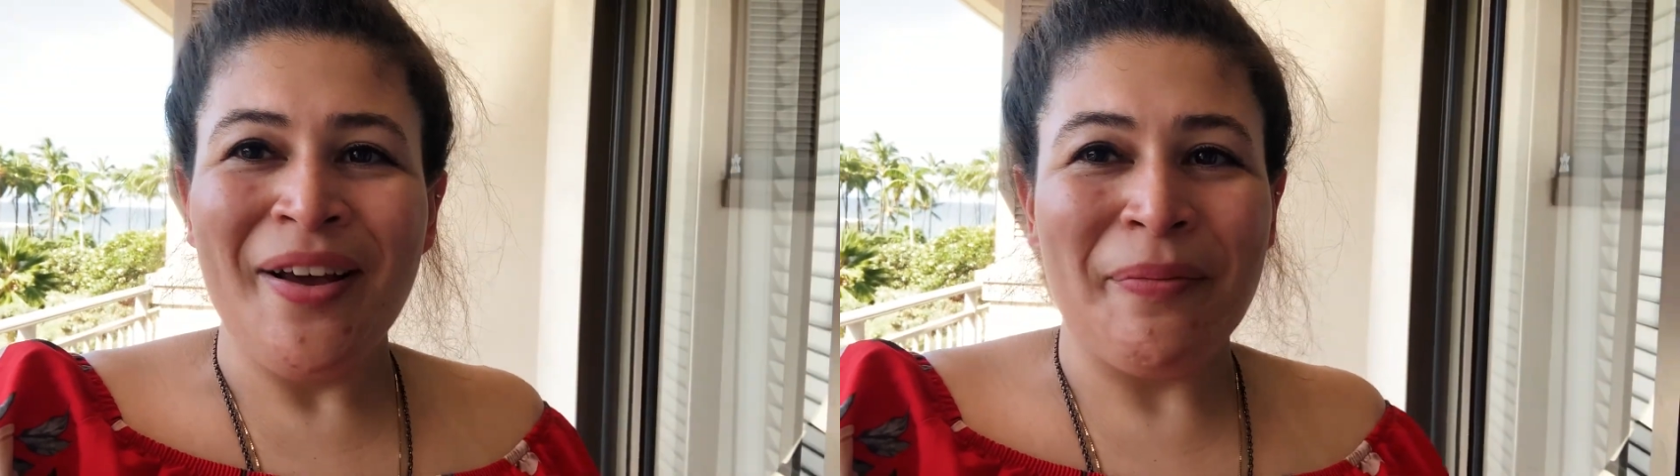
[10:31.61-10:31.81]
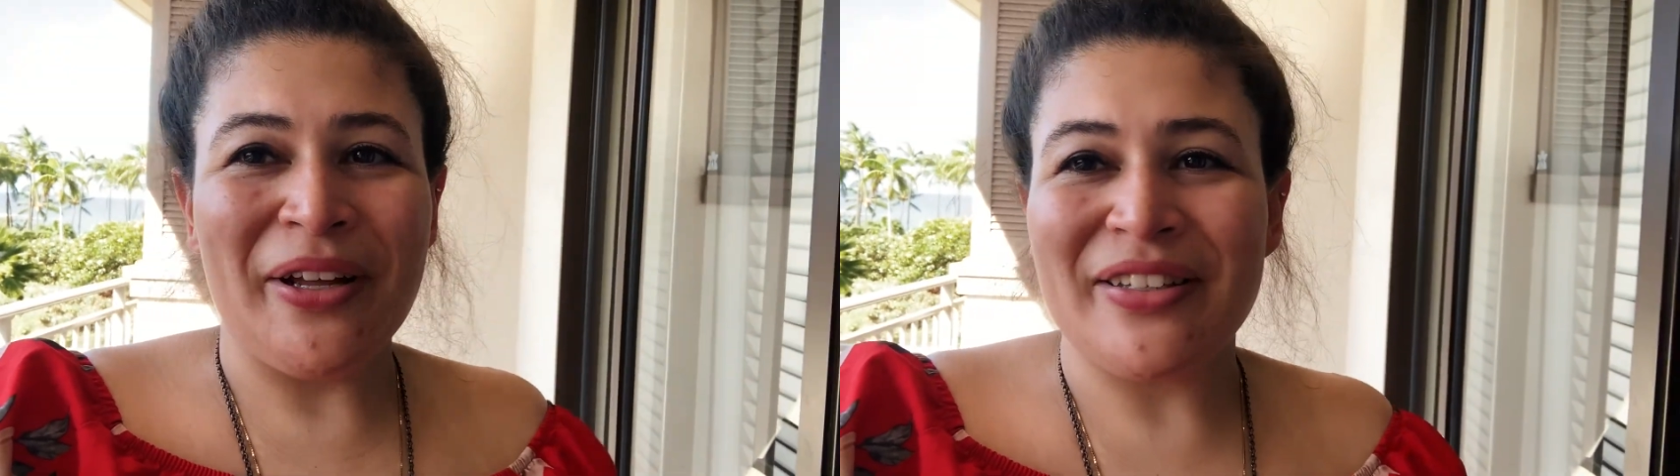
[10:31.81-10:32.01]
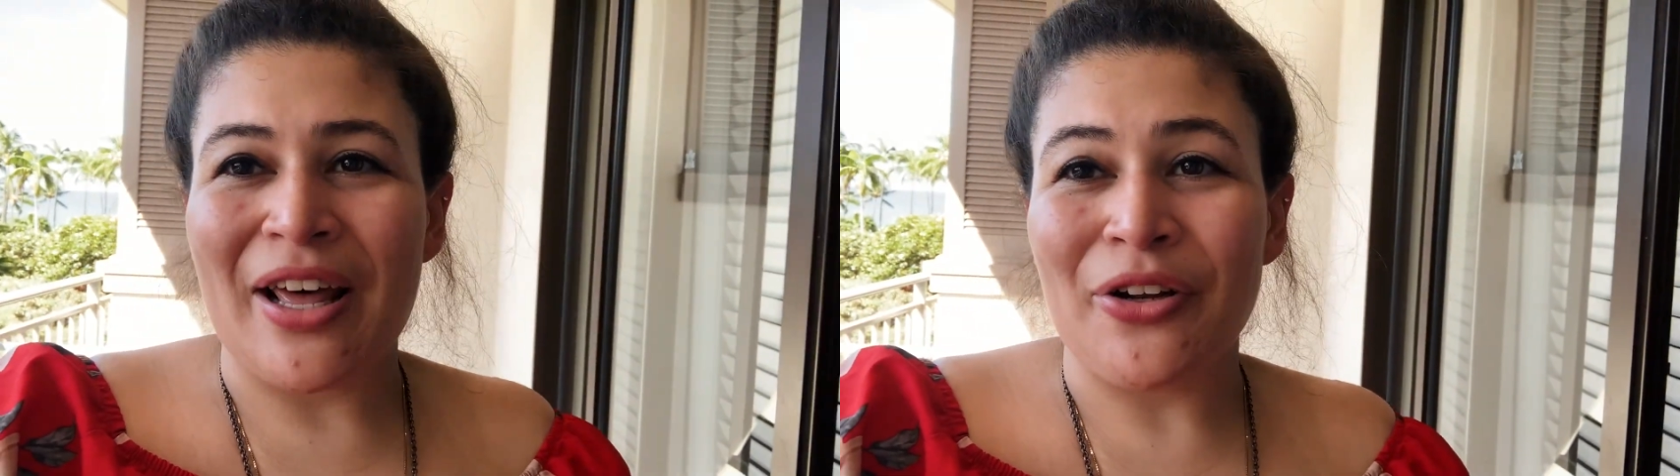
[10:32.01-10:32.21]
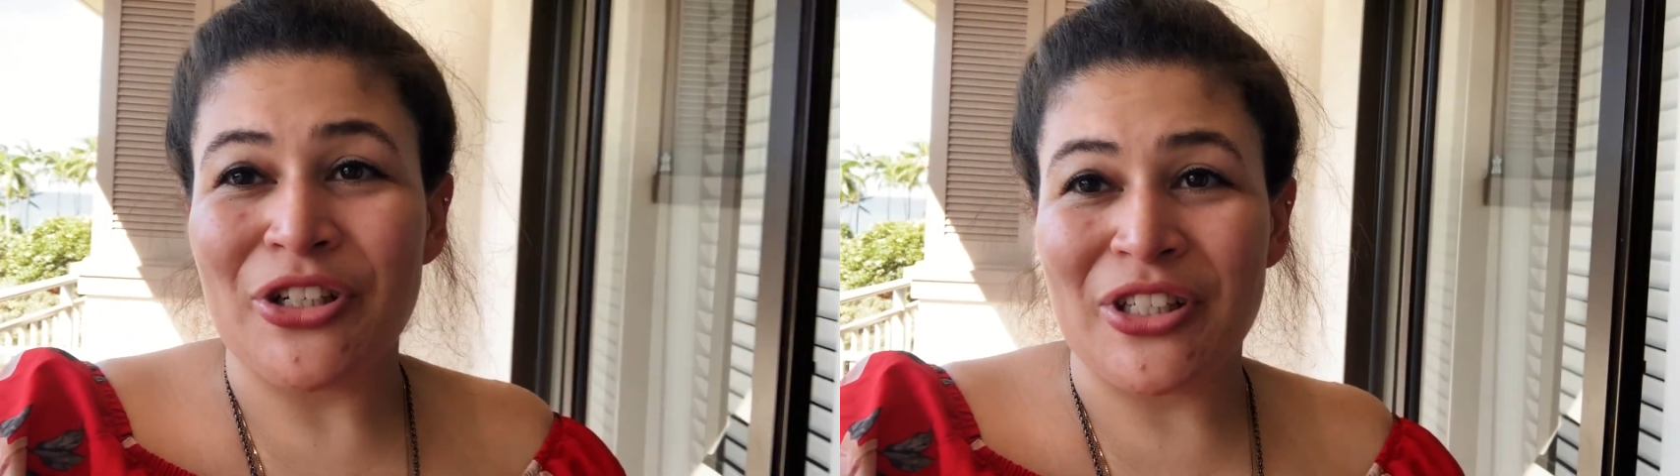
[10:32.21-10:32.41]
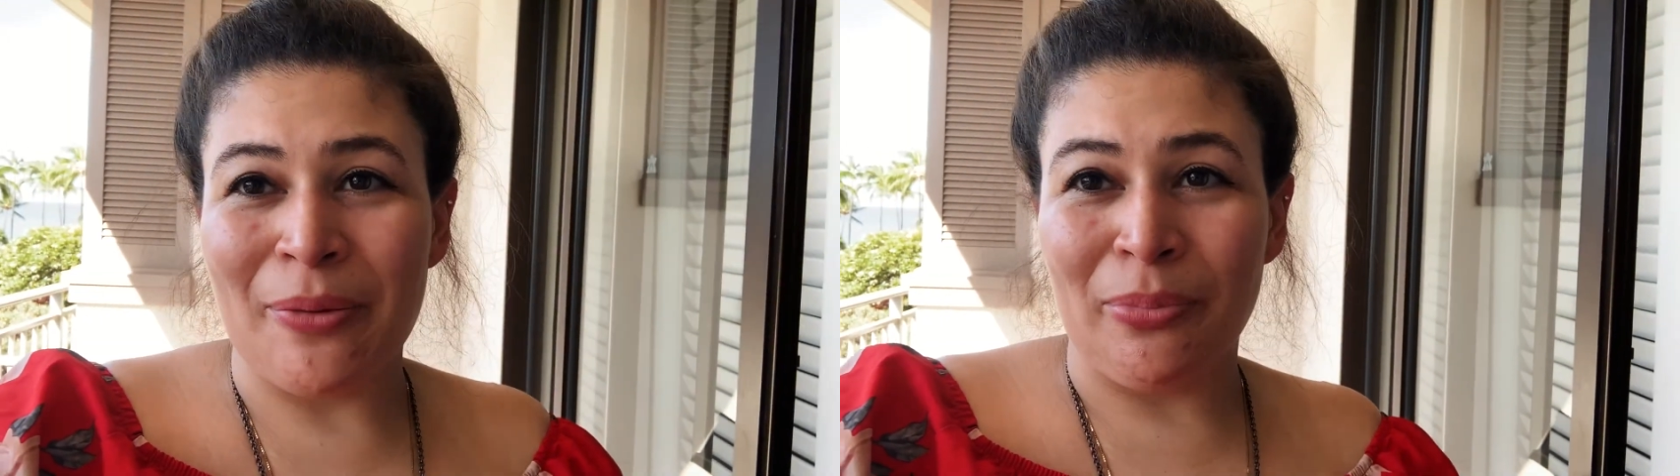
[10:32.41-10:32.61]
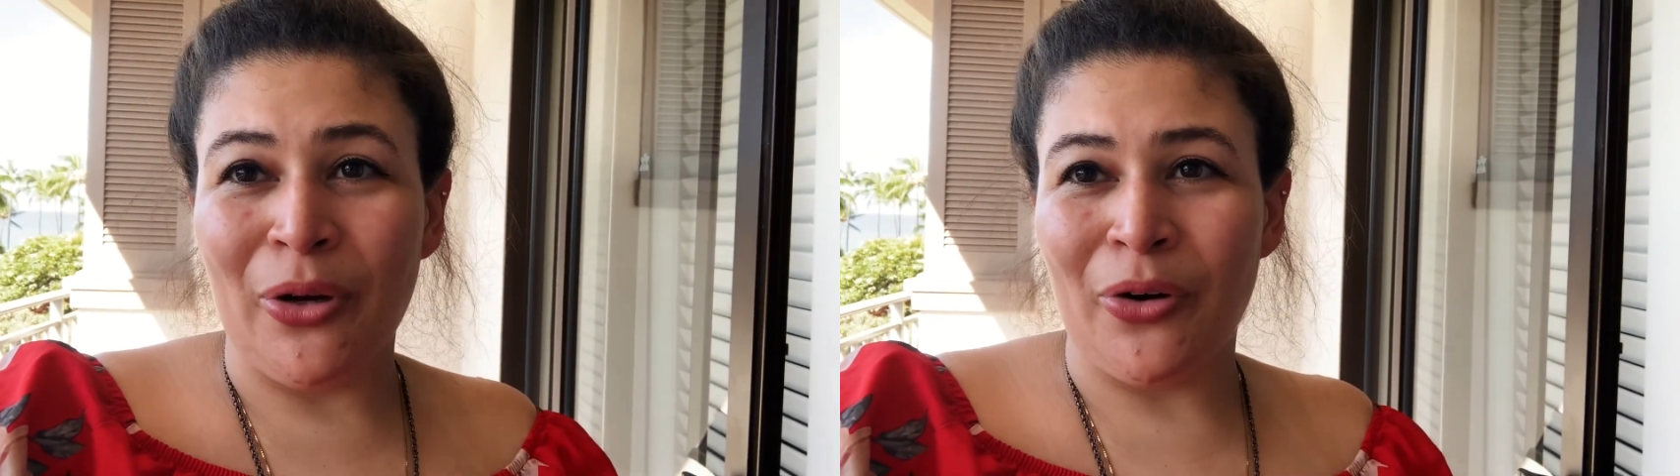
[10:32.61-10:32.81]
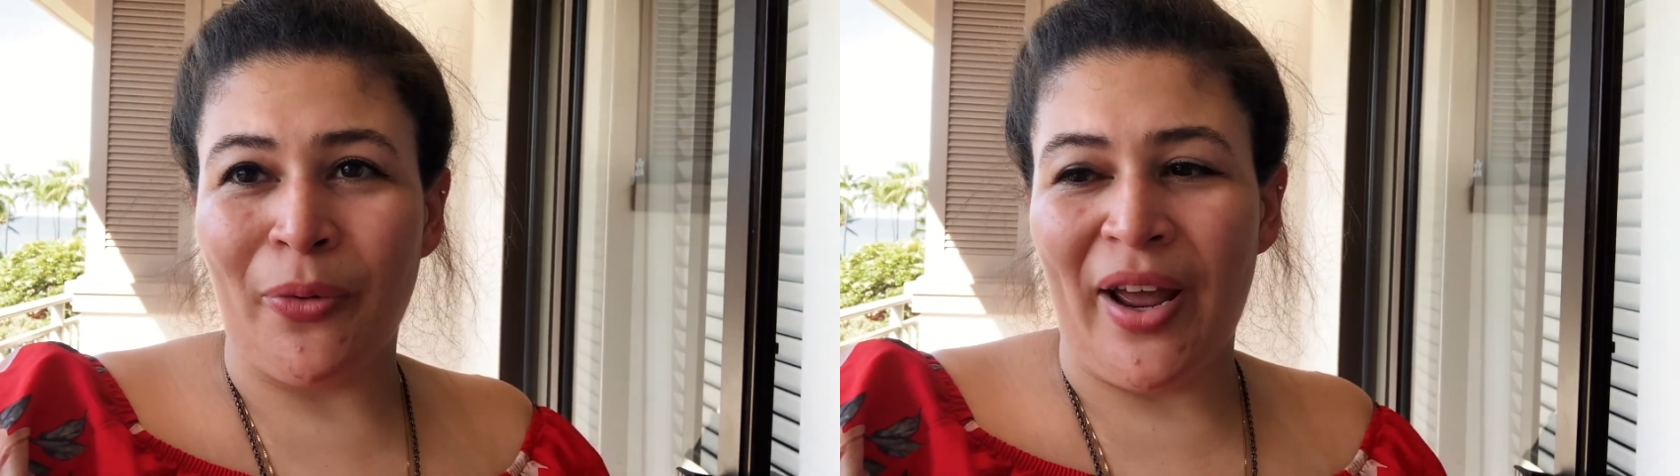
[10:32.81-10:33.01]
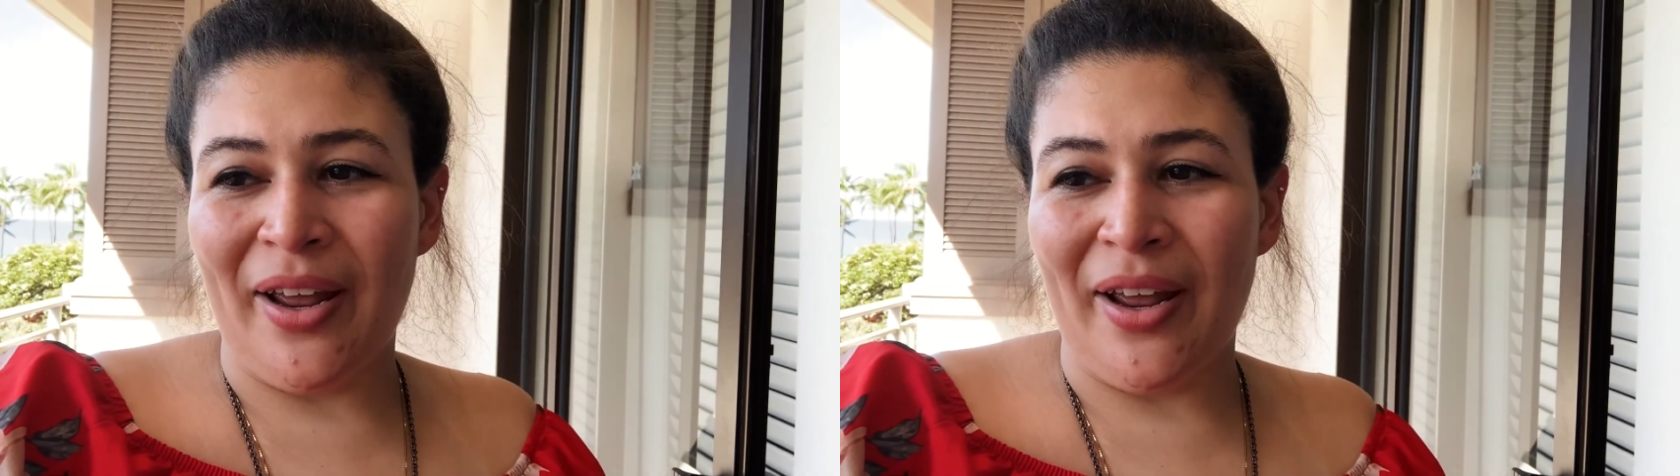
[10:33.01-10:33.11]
because that'll just get blown away.